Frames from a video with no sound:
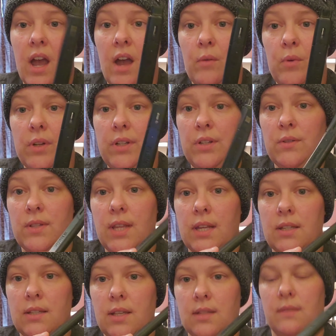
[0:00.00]
I would use
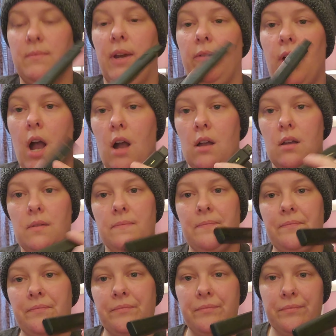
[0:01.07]
this. This is my rock,
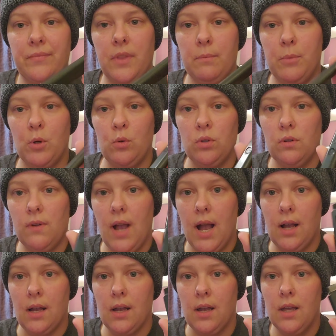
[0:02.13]
the Boulder
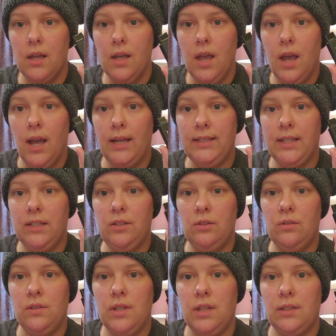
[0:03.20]
Rock. I did
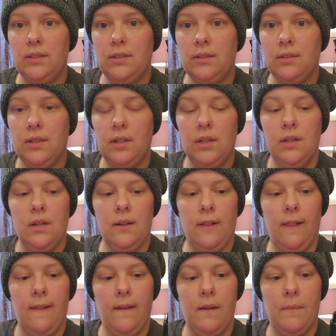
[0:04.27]
use this.
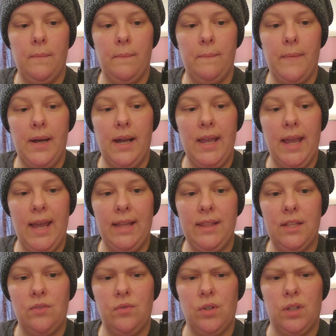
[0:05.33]
I had
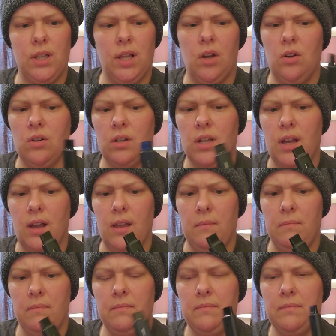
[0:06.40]
this for a long time.